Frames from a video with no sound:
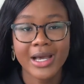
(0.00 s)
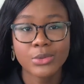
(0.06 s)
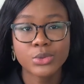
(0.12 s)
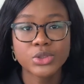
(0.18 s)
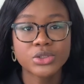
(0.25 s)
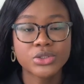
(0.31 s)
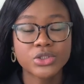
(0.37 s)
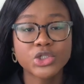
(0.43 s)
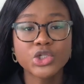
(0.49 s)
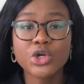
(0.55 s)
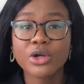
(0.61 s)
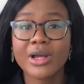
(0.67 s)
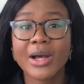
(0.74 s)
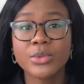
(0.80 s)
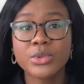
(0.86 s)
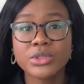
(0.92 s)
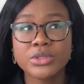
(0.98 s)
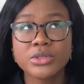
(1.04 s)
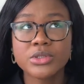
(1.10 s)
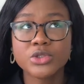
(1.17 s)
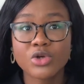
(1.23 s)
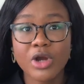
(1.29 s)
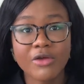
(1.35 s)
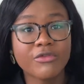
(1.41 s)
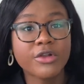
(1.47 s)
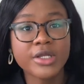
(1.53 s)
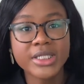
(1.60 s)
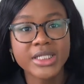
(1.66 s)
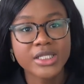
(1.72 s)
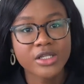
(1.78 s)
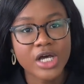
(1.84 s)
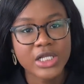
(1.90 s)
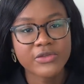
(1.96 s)
I was traveling
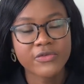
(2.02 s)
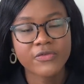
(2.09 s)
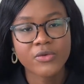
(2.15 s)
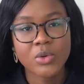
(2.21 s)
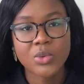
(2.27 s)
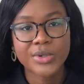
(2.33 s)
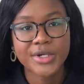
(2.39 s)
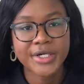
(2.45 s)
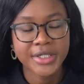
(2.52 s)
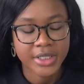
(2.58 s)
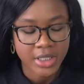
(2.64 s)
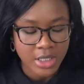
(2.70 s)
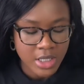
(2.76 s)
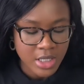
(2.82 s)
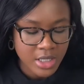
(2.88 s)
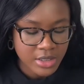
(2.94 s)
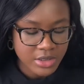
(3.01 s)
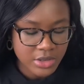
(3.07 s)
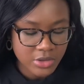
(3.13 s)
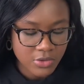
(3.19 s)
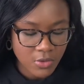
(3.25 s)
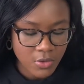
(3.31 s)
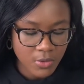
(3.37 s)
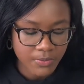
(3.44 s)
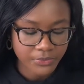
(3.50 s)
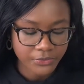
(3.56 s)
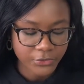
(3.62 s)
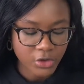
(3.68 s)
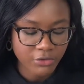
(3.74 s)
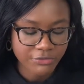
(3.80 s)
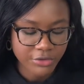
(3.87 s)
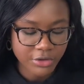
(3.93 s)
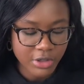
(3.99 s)
a lot for work. So
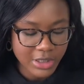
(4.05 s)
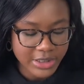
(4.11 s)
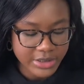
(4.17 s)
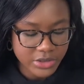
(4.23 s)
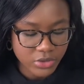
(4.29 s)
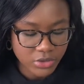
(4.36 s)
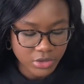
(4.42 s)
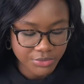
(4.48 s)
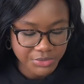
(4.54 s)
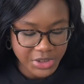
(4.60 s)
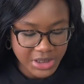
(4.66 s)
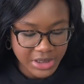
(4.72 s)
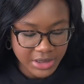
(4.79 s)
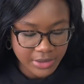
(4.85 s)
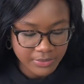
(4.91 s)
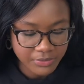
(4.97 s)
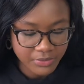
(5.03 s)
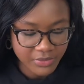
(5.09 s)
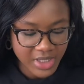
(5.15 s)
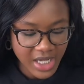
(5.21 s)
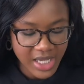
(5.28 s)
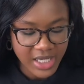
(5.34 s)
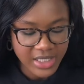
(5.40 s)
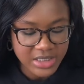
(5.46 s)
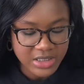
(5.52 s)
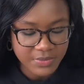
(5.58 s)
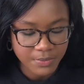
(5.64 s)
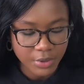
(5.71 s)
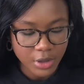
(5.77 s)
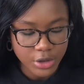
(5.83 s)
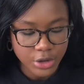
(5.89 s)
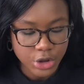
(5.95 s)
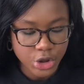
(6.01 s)
overall, it took me 8
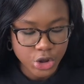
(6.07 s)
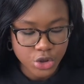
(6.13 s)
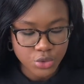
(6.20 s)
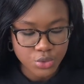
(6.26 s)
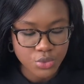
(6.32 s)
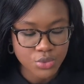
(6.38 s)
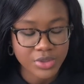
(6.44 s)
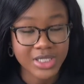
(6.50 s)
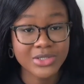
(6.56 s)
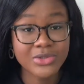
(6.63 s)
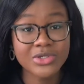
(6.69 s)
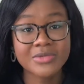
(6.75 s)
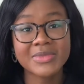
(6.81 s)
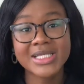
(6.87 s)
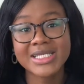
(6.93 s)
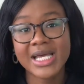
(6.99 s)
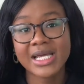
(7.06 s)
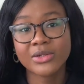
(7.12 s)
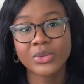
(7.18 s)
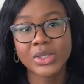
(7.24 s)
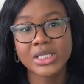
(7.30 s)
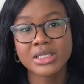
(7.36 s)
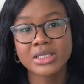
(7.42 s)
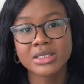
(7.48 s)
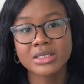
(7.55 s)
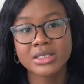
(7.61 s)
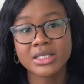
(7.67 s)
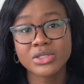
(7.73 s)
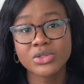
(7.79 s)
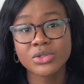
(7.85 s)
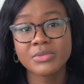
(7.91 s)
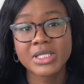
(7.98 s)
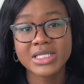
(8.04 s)
plus 2. It took me 10 weeks. It
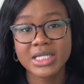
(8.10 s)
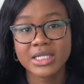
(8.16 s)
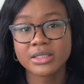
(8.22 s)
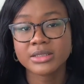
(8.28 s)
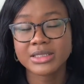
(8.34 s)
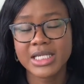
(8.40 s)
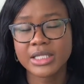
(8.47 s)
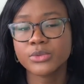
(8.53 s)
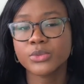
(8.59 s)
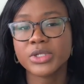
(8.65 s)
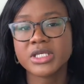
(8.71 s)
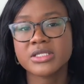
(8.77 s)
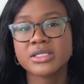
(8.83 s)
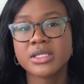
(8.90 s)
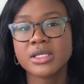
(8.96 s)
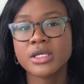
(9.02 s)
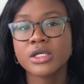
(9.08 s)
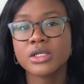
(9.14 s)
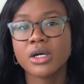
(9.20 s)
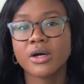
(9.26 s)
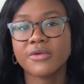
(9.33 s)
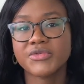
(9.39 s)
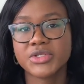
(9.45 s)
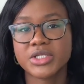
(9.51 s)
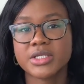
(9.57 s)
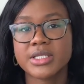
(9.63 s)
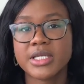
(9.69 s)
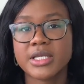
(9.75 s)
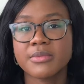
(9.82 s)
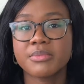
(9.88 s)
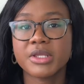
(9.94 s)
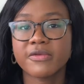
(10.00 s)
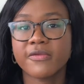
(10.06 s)
took me 10 weeks of
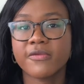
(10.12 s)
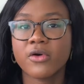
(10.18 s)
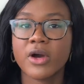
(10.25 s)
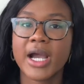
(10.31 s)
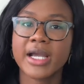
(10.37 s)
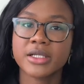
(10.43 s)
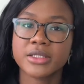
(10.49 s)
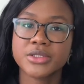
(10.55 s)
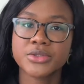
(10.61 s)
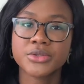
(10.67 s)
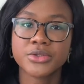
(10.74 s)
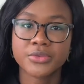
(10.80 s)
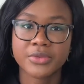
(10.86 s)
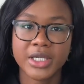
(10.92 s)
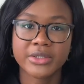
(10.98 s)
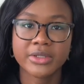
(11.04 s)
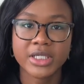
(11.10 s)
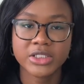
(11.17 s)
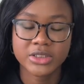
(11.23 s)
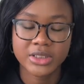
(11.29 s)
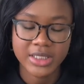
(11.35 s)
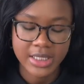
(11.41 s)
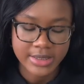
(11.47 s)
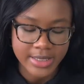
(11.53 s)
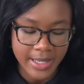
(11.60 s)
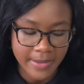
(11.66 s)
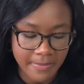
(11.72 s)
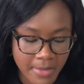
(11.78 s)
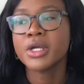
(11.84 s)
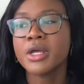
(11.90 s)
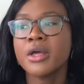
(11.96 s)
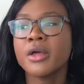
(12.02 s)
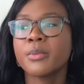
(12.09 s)
studying before I took the regulation exam.
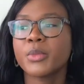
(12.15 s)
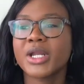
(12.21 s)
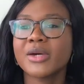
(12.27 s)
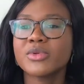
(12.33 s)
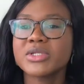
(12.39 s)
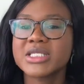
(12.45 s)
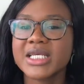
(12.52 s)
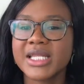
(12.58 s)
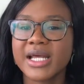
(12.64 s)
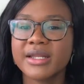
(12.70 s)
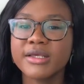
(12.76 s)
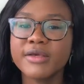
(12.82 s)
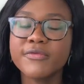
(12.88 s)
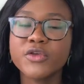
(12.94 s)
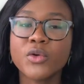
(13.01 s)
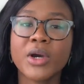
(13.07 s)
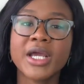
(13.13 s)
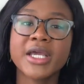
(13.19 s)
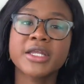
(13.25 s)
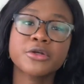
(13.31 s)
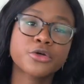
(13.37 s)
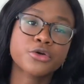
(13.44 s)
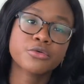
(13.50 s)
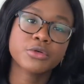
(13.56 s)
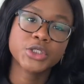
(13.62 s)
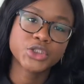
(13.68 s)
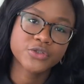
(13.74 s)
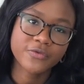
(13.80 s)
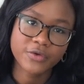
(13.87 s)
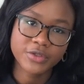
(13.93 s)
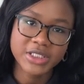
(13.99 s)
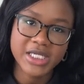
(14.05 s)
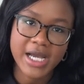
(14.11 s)
But I would say that if you are in a crunch
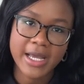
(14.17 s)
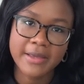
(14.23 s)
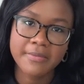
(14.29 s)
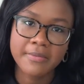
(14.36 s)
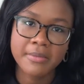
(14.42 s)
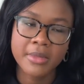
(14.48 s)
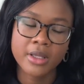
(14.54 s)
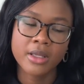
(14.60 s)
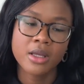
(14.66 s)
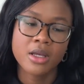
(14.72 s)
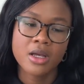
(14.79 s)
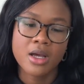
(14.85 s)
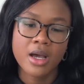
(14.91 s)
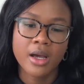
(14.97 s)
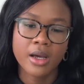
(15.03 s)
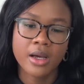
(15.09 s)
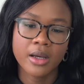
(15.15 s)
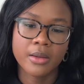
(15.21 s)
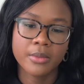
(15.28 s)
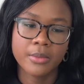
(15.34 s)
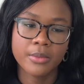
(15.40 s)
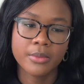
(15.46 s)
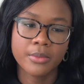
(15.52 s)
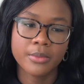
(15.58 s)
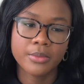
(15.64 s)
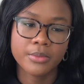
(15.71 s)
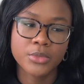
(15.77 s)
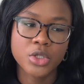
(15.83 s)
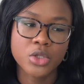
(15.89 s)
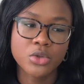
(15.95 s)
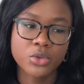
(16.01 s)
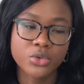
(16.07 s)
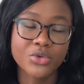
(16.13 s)
for time,
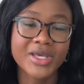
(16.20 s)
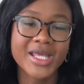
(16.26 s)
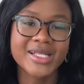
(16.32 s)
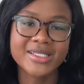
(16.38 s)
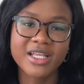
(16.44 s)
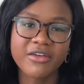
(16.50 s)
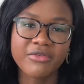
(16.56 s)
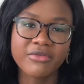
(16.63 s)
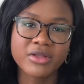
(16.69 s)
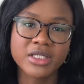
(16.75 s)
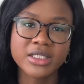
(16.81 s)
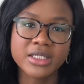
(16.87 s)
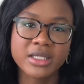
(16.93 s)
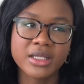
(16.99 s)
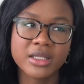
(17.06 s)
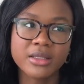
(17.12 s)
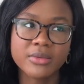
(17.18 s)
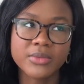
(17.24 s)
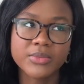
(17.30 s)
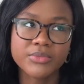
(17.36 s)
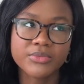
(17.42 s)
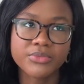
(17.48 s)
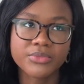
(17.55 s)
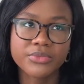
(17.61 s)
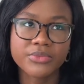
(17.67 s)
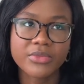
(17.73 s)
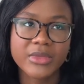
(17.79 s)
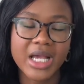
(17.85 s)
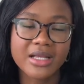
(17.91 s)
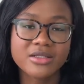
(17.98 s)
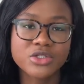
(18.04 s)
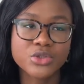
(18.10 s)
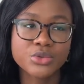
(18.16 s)
you can definitely
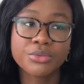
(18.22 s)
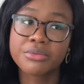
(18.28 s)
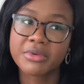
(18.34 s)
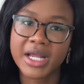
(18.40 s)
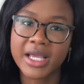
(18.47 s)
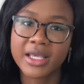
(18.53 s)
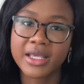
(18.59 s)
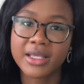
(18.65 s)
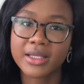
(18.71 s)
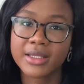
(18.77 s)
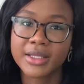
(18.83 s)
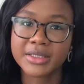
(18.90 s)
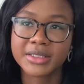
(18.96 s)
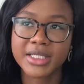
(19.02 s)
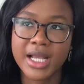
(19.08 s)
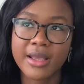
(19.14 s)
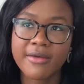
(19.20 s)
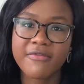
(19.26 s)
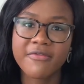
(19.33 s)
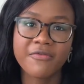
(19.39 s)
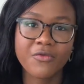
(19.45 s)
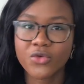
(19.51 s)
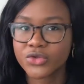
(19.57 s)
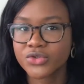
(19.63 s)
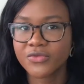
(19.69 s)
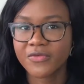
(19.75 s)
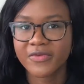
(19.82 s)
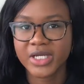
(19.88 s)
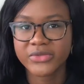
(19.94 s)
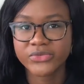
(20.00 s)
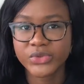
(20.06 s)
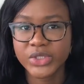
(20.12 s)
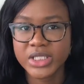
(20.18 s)
do reg in like 4 to
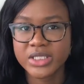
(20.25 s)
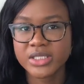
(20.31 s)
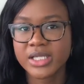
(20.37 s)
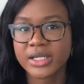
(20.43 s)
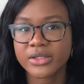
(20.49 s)
5 weeks.